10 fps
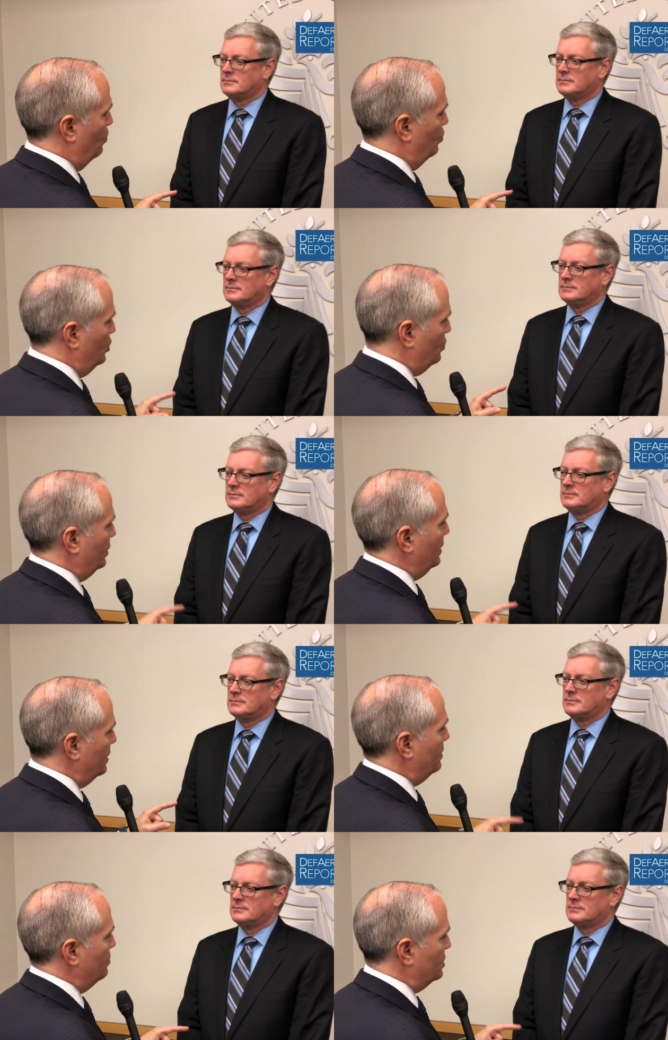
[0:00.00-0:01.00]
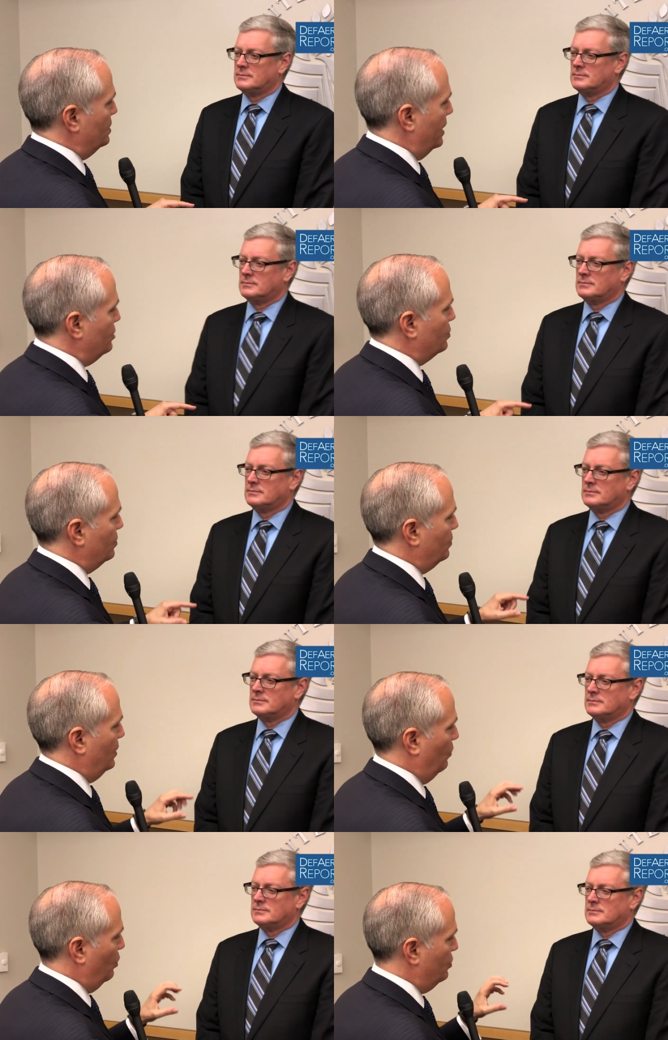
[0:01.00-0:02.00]
Speaker 1: Do you think that there's a danger
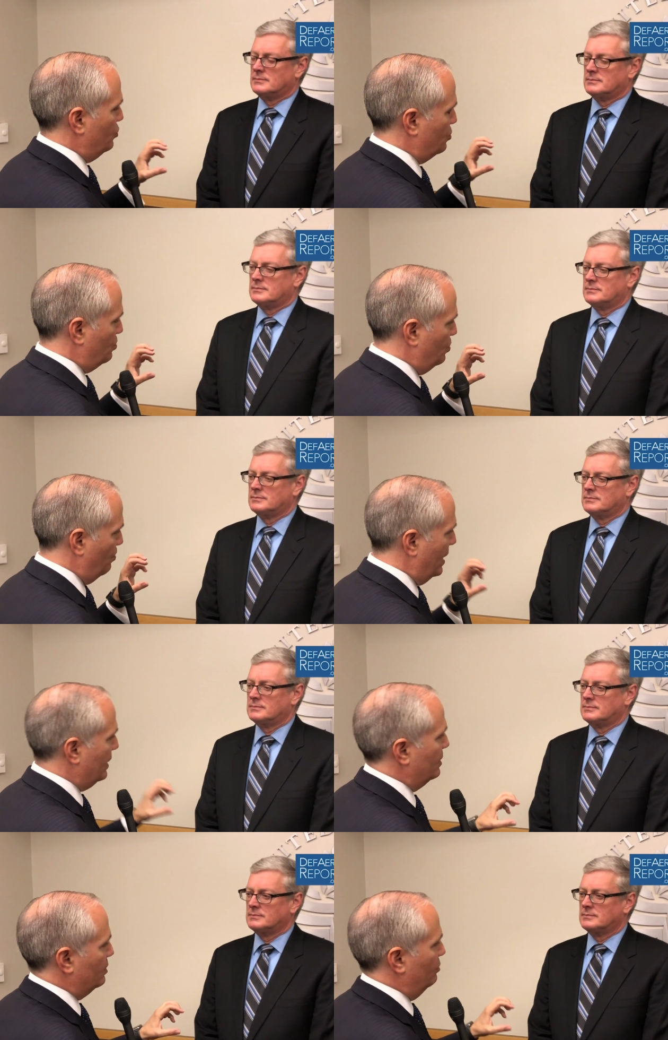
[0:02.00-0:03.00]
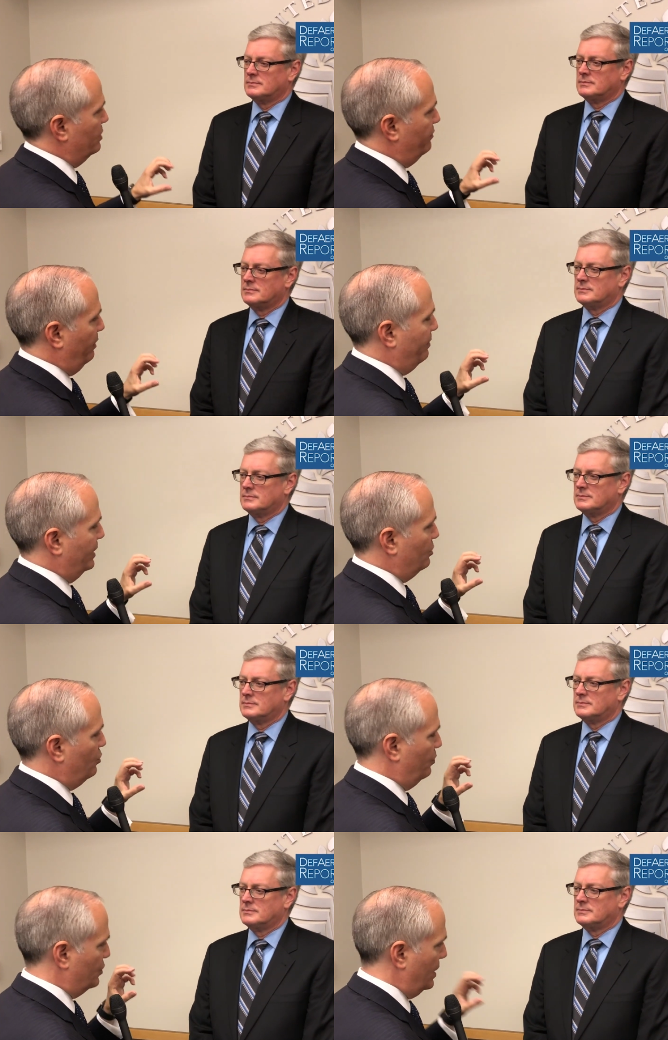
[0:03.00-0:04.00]
that when you make it exclusively about the
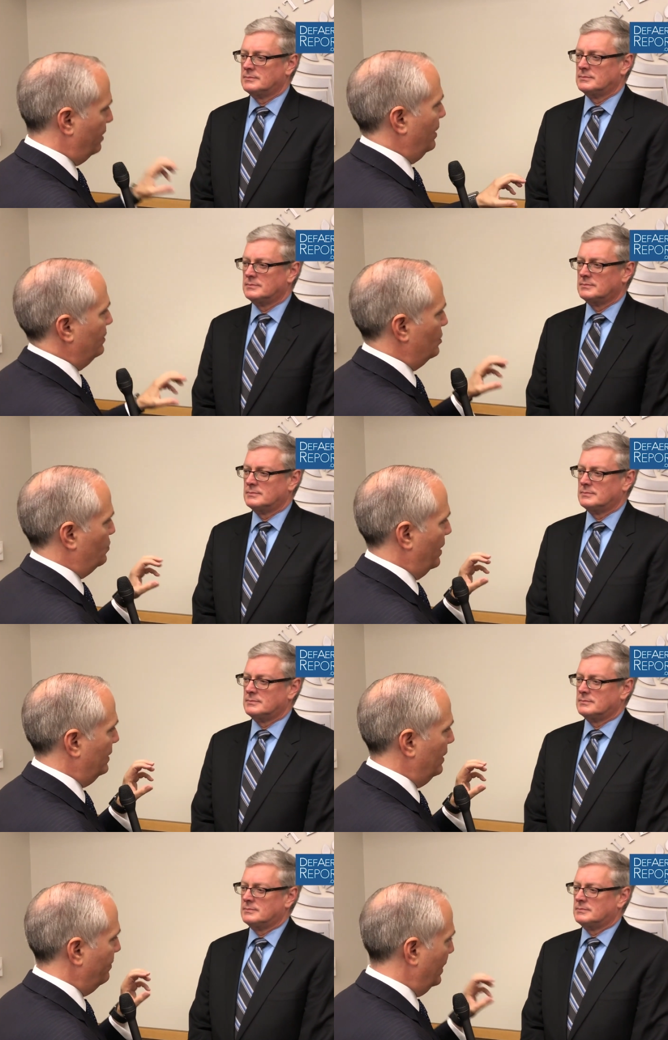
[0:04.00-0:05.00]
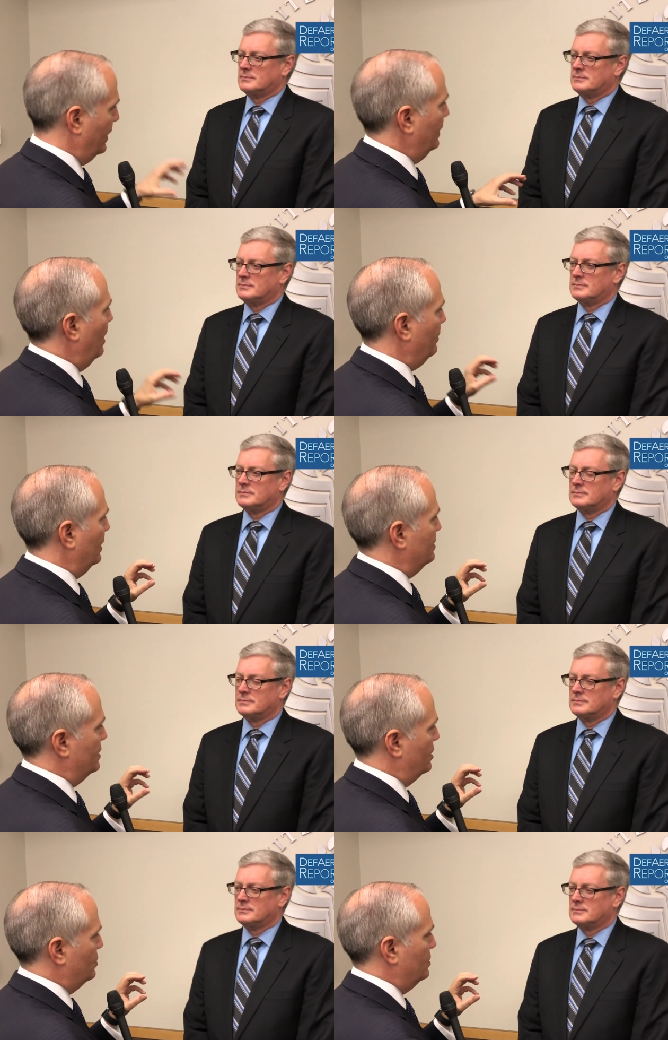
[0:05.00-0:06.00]
2%, about the spending, about economic
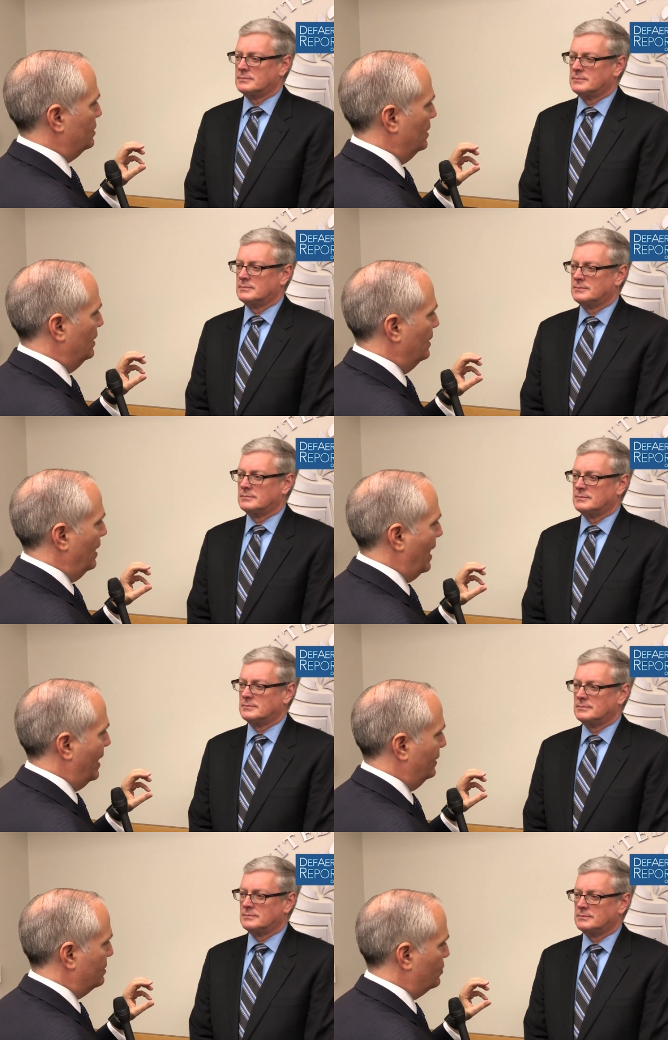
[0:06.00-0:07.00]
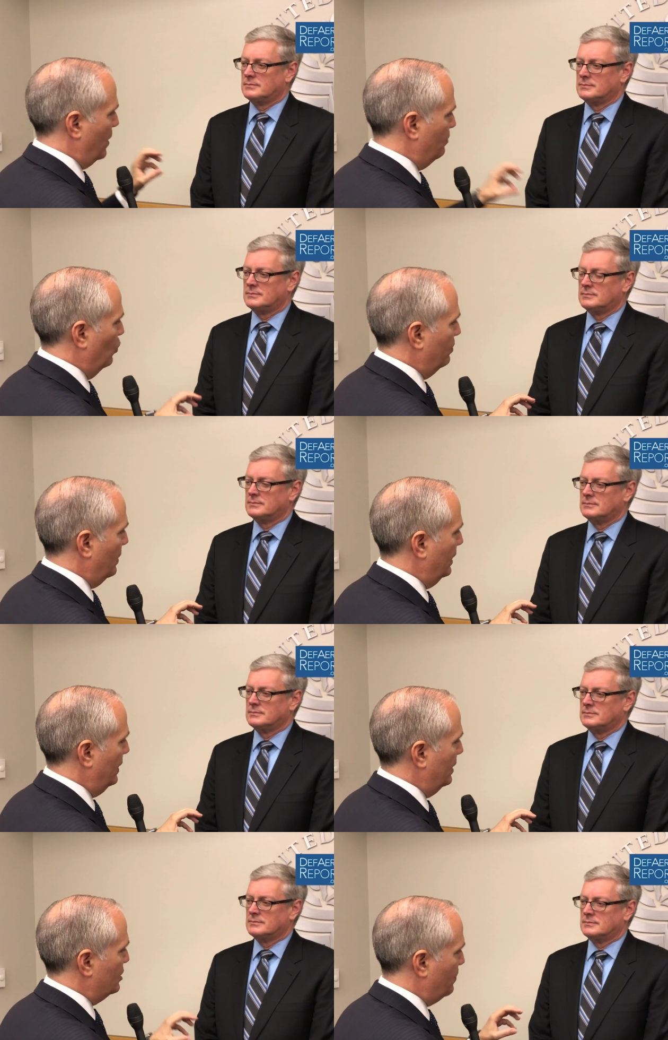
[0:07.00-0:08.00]
concessions, and spend more
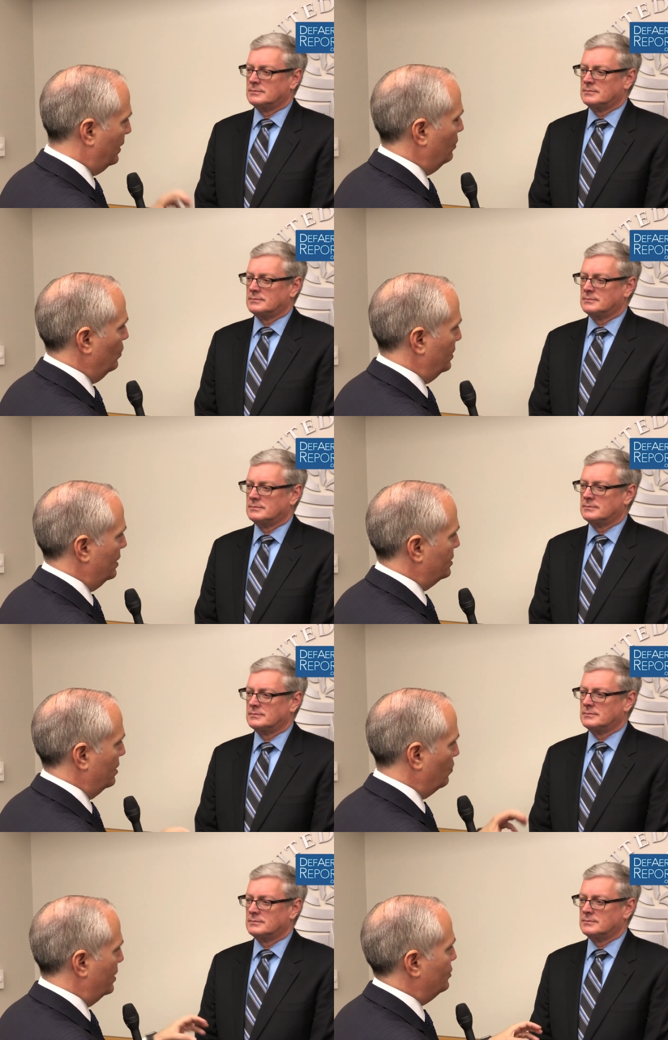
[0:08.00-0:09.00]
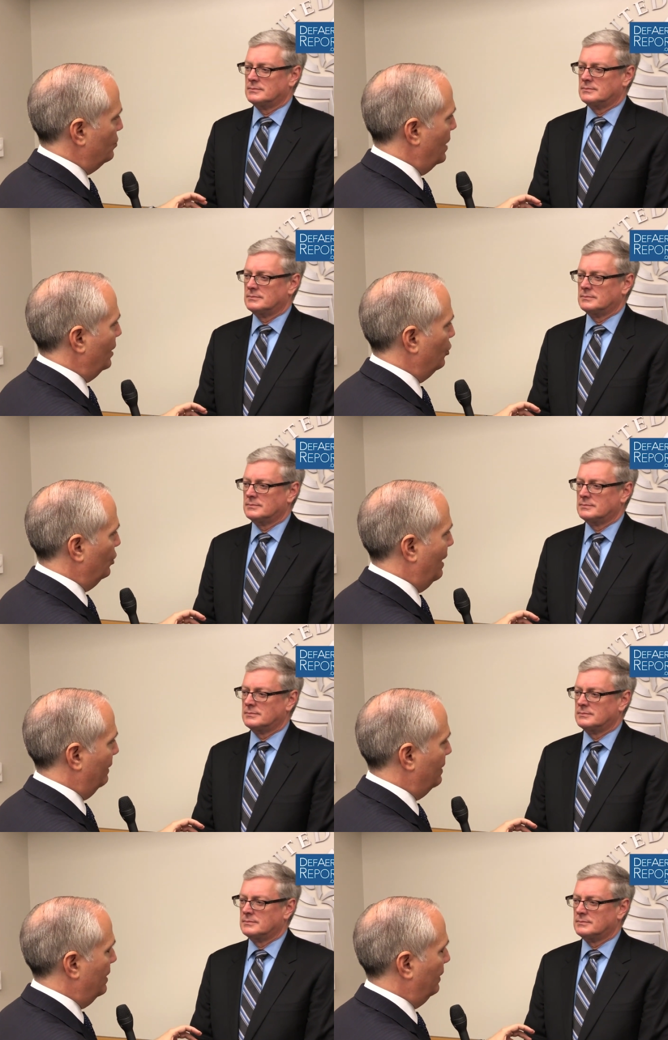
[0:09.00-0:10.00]
money and spend it with us, otherwise, you're not a good
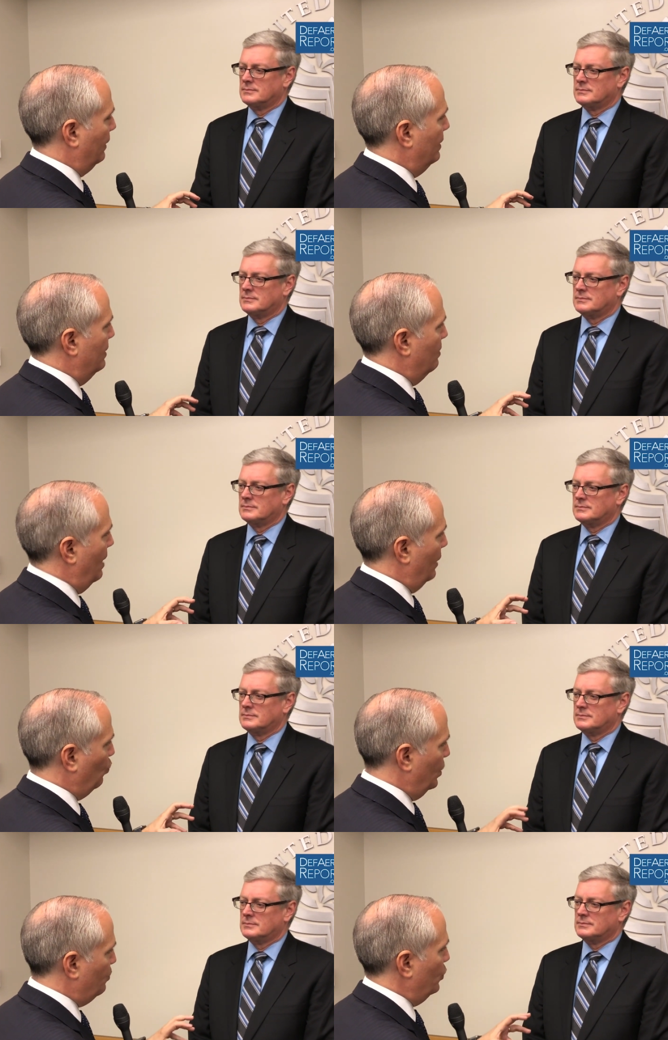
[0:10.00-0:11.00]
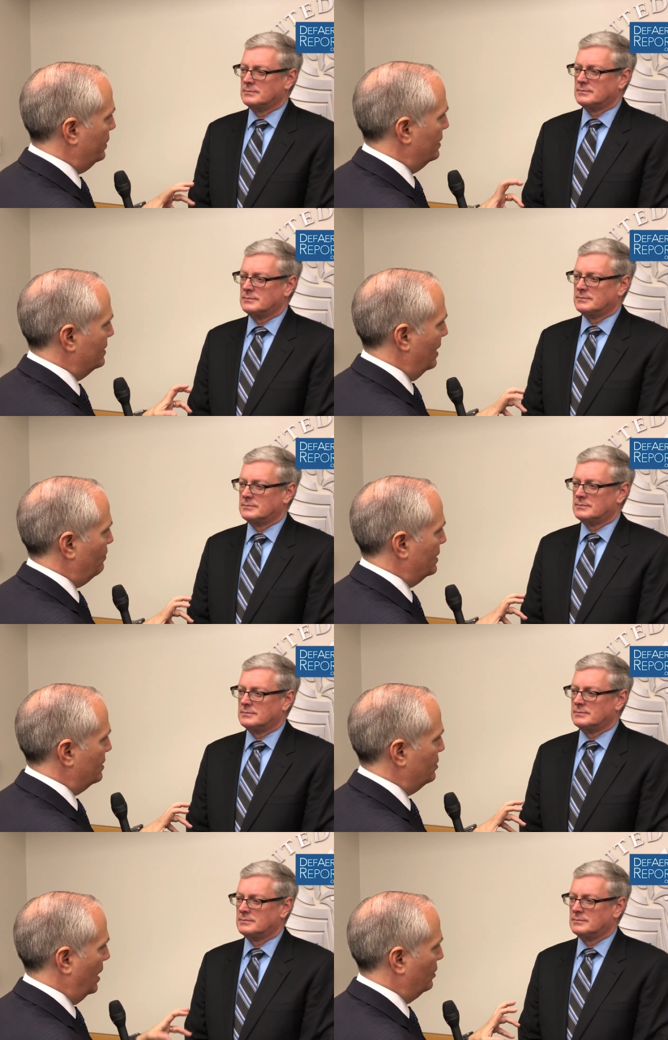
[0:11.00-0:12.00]
ally. At what point does that
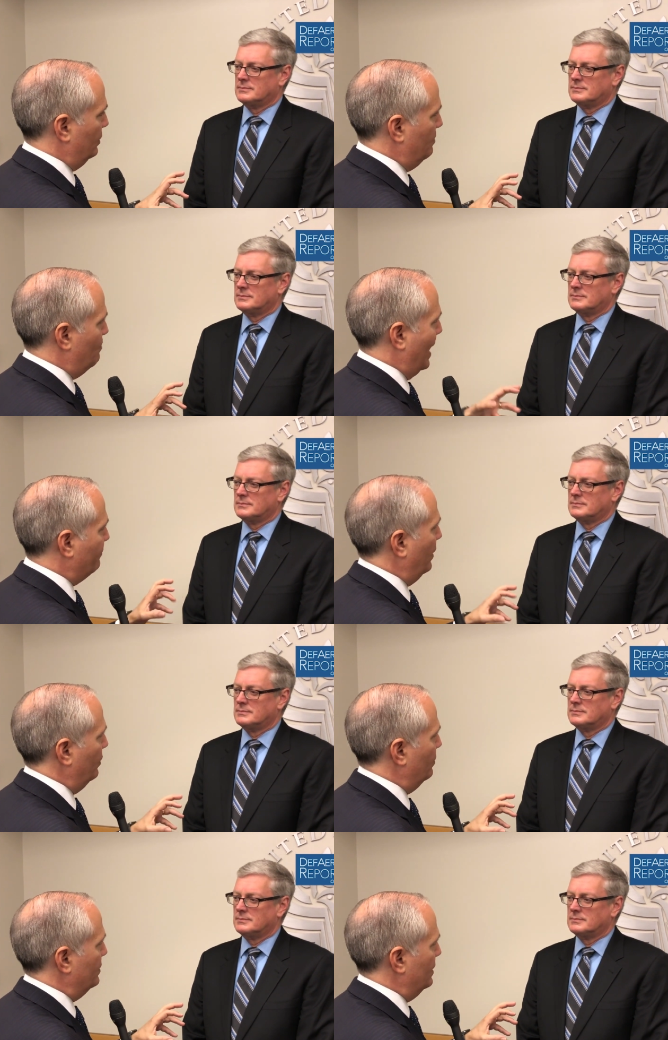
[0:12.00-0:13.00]
message actually backfire on the